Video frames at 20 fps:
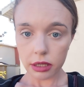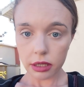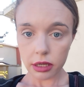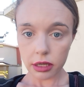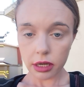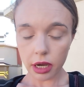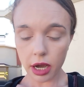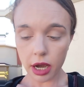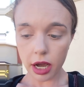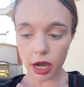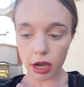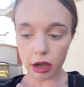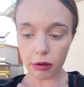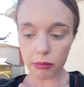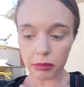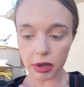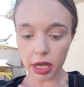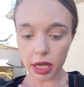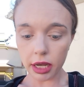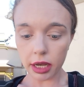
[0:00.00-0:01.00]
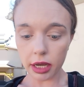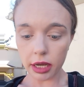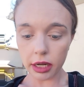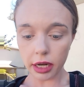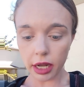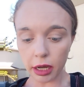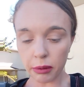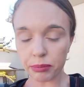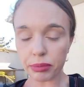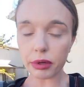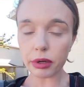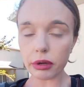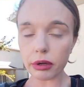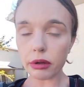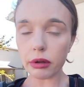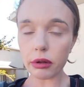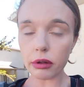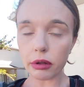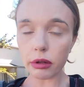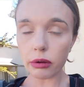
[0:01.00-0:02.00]
In
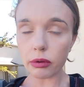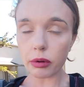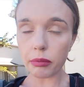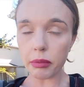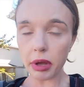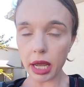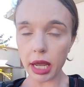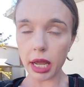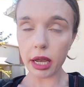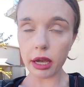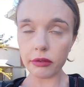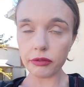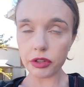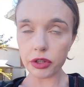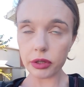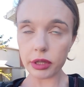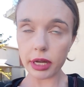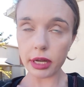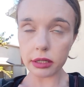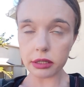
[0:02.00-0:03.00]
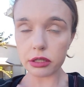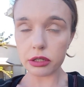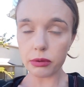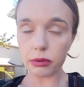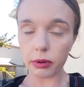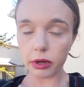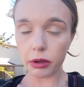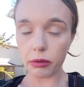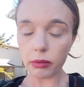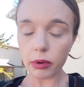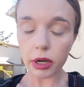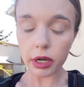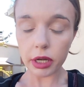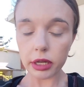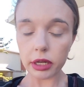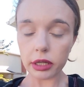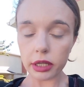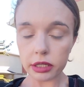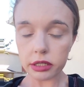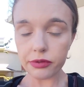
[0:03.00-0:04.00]
April or May of 2021,
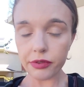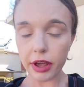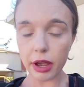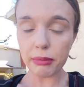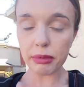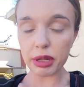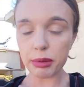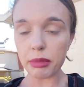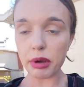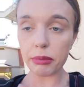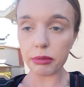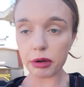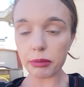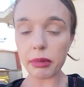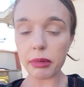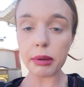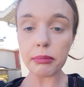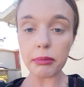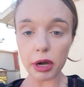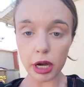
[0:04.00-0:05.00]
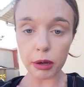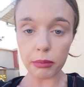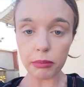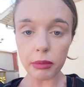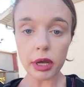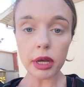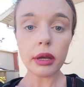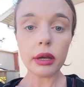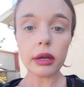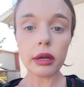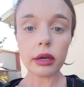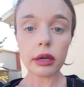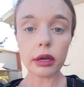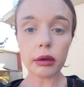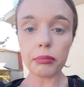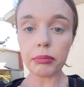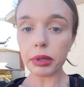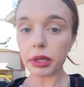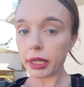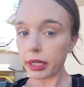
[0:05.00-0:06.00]
this family member, my mom,
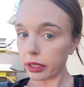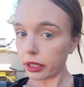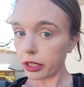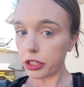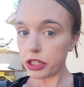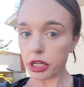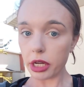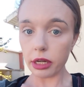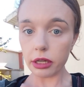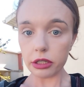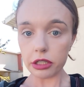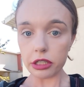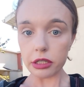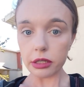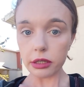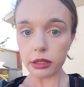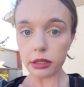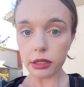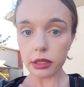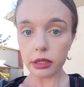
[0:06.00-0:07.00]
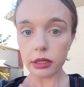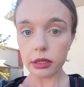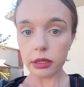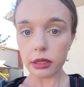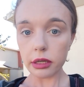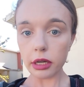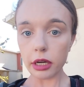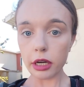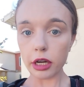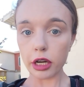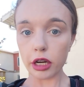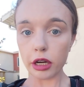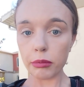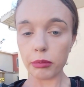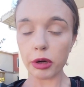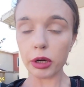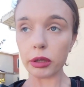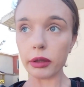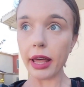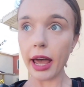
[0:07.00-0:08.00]
completely changed.
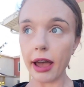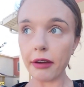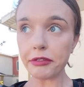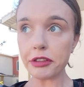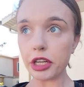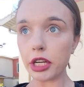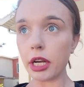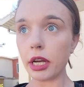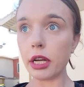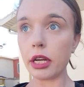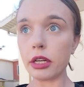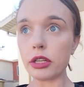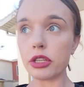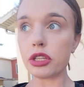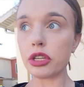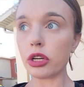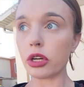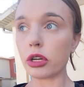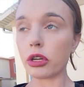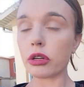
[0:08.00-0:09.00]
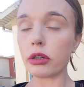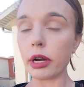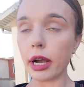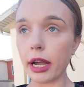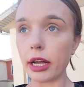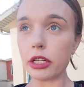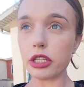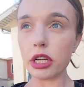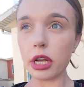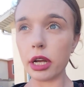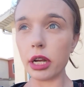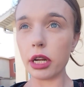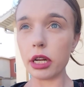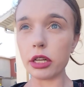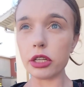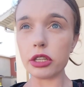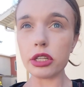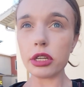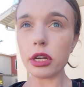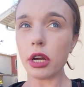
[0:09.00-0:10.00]
Her laugh changed, her cry
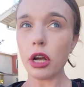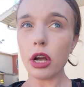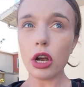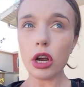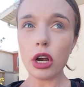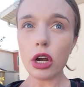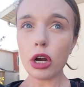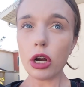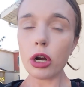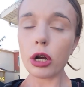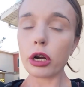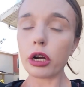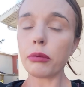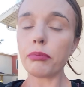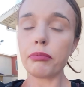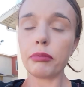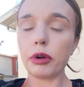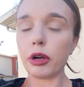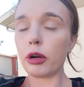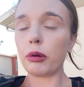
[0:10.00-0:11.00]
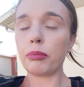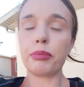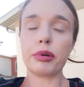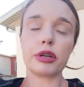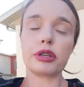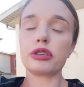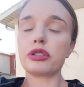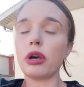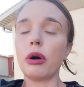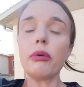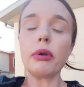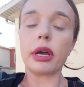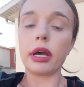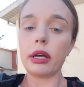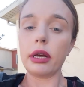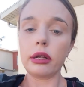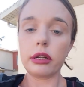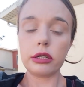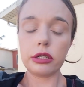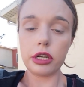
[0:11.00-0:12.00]
changed, her persona
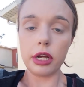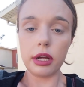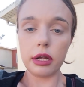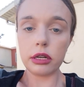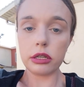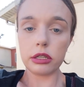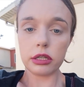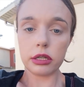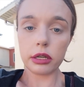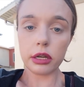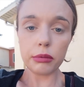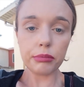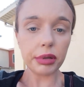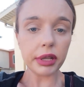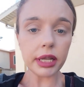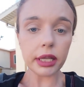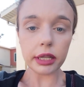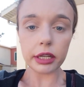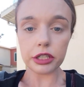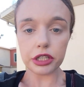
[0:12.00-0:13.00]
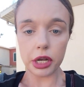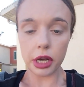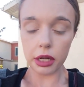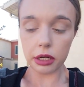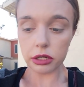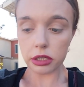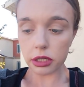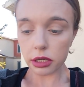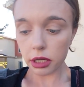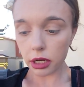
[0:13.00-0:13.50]
changed, completely changed.